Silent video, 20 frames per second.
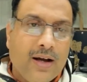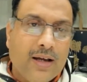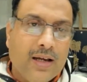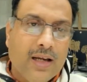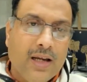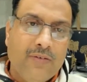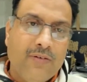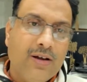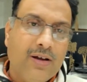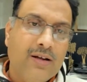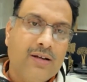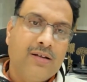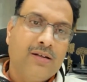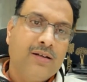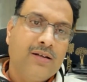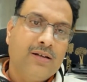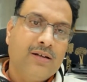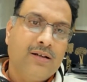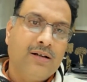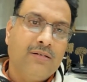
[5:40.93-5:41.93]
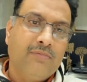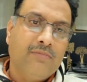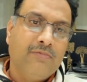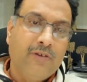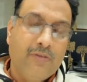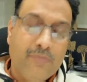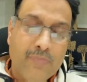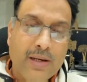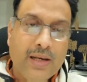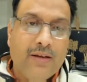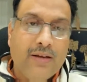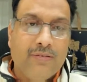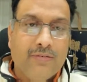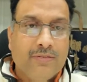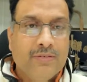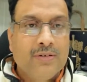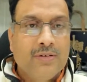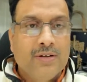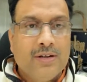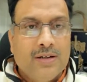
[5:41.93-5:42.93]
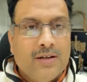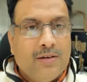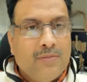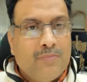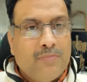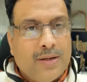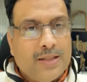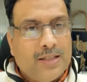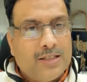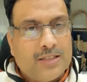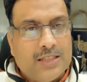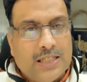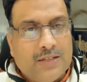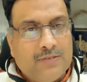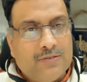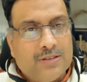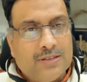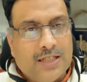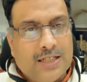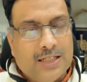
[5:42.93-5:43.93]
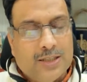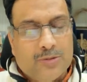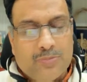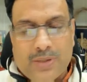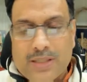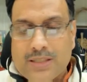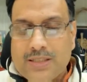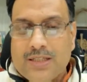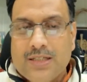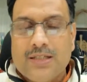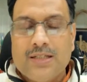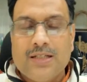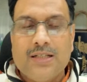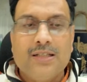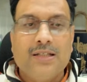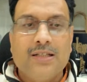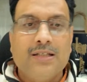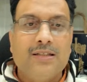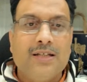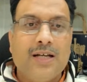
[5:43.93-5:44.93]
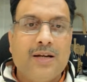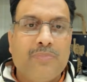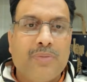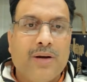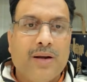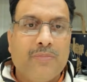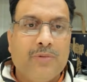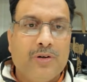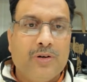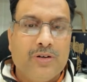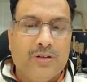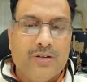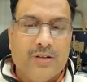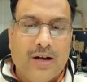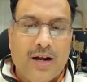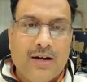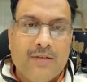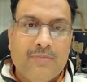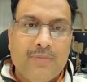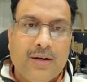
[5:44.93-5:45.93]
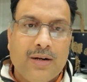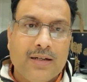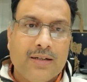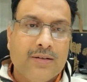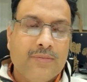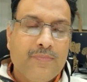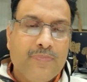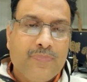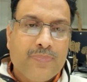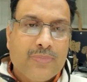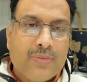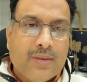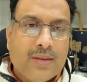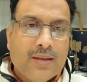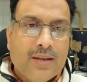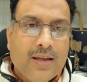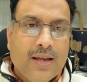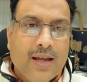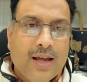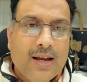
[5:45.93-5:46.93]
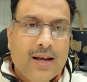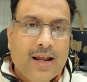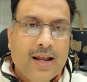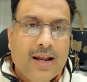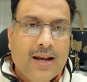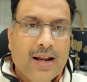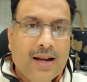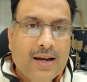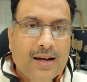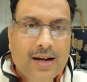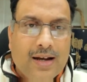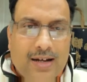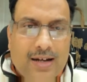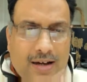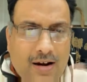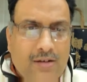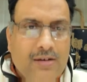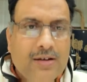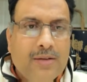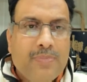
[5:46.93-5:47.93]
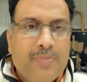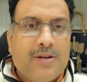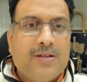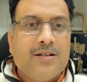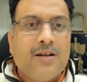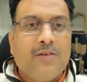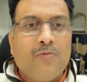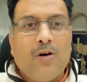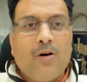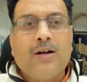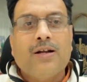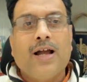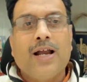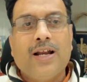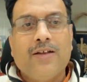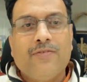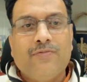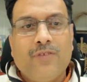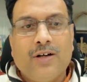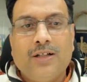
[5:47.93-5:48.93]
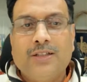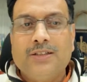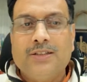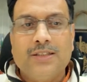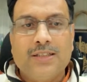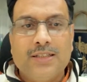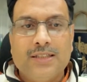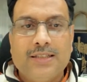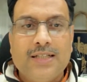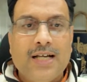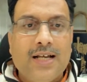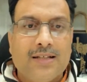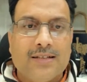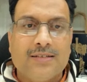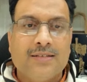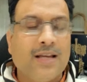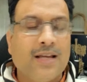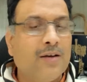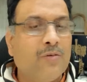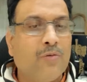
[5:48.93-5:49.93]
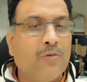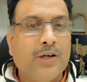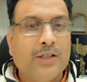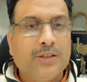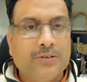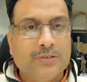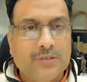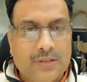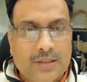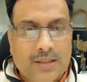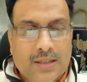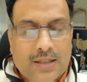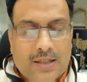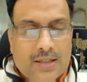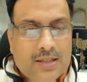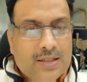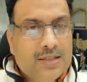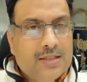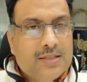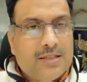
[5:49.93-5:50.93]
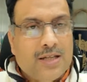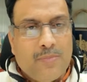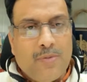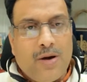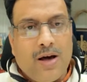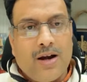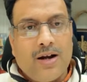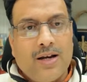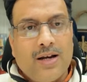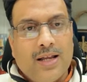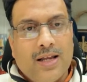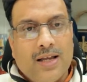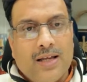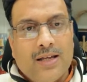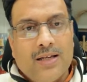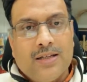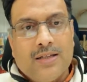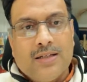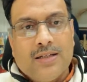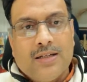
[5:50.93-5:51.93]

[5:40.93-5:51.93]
given, we believe, by the sequence that is present in the 3' UTR, but and it all depends on what kind of function it does, and why should some RNA